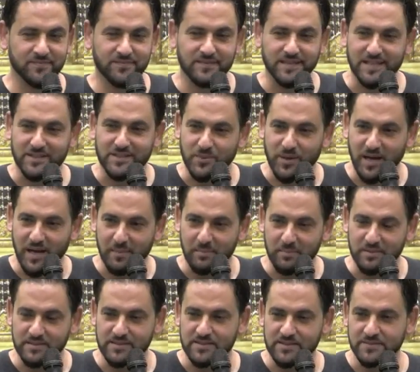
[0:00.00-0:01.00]
That's what
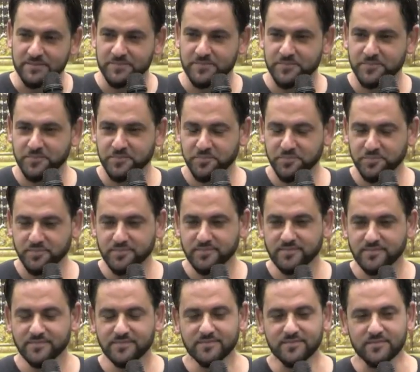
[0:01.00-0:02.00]
happens.
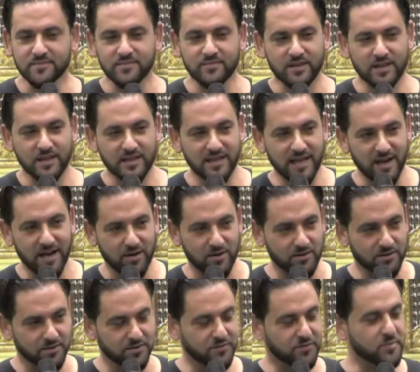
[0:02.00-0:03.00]
Now,
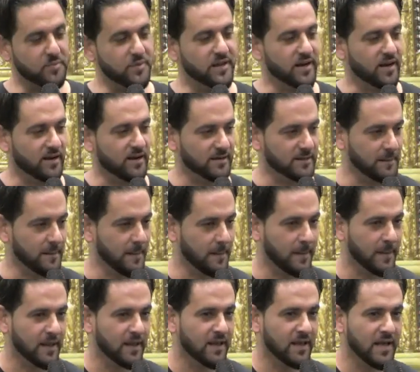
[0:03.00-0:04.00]
from there,
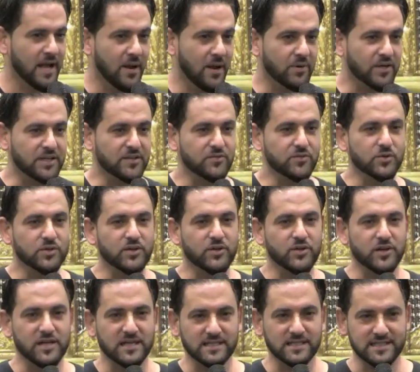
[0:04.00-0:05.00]
I want to give you another
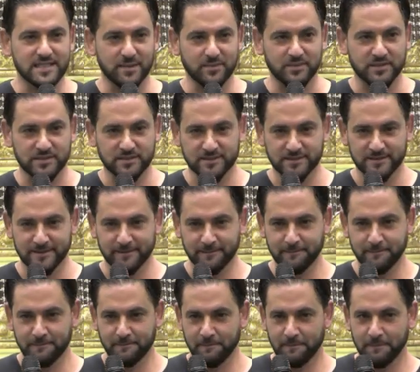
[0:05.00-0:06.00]
concept.
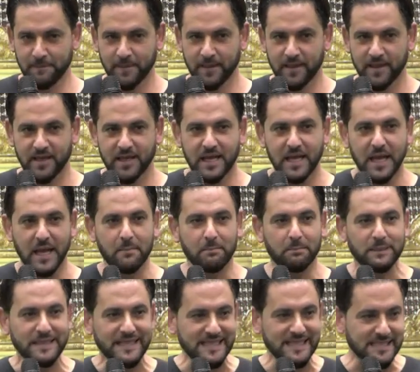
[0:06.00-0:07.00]
And
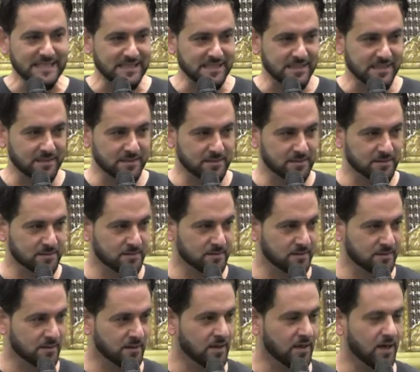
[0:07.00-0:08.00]
please,
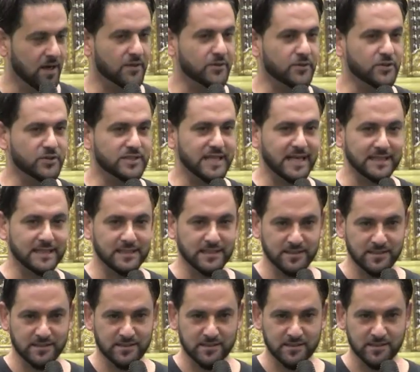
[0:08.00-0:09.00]
understand
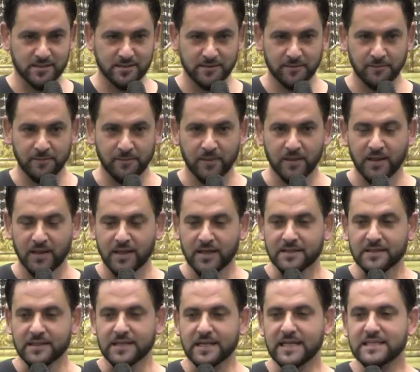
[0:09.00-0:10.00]
this.
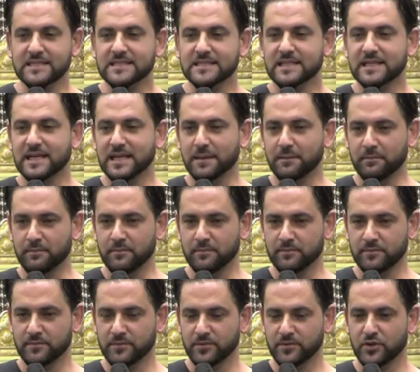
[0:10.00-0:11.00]
The next time
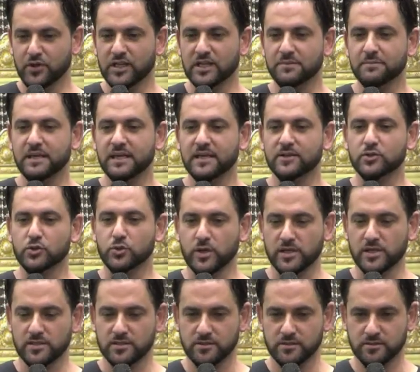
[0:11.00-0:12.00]
you're going to make a
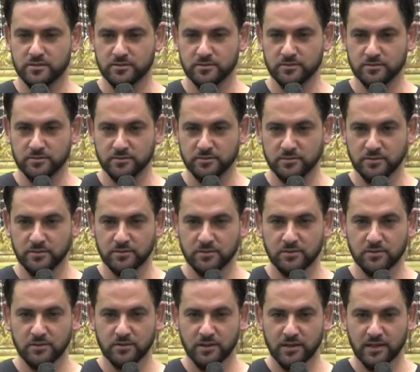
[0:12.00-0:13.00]
choice,
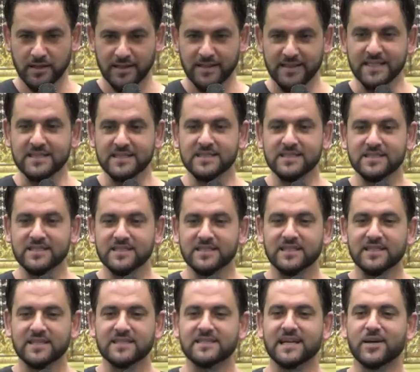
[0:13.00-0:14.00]
this
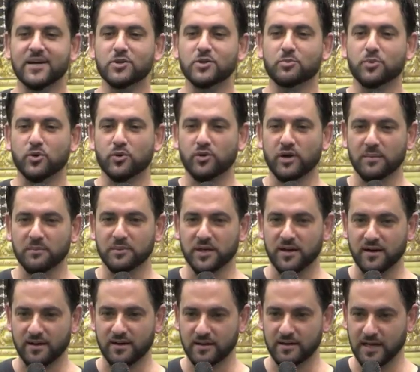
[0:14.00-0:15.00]
is how you program the
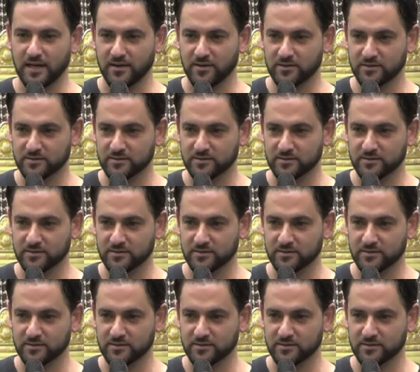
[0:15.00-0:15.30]
heart now.